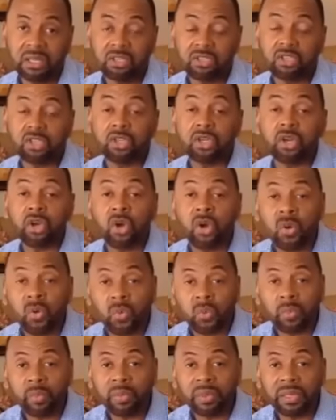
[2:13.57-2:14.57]
To
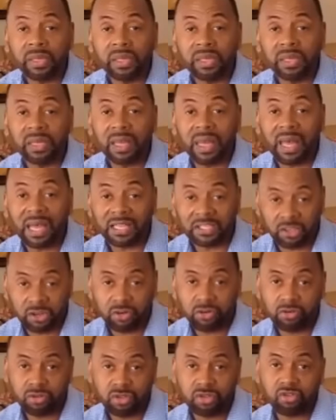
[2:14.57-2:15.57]
cope, I
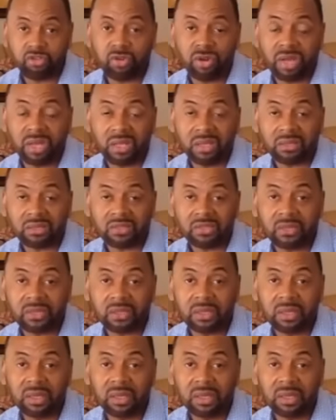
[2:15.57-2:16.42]
turned to drugs.